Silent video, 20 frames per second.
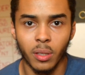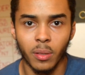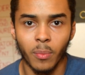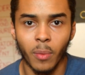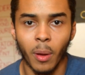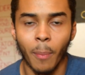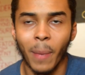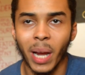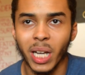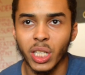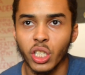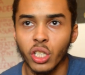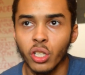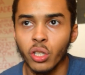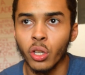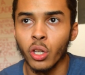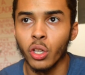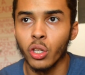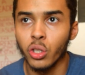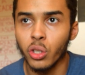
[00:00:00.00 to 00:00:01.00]

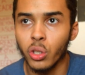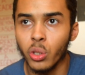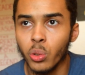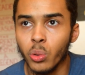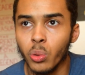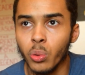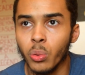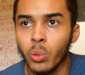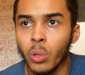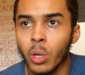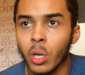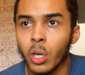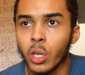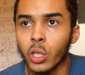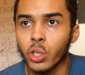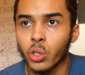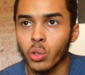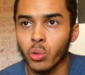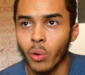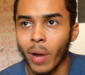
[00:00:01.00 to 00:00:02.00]
imagine you
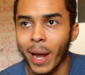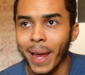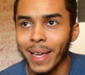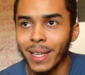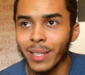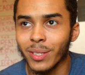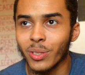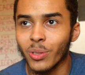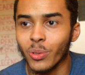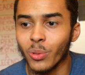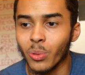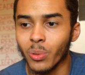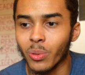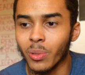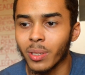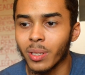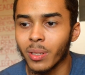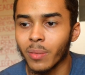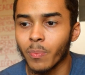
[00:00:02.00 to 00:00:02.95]
trying to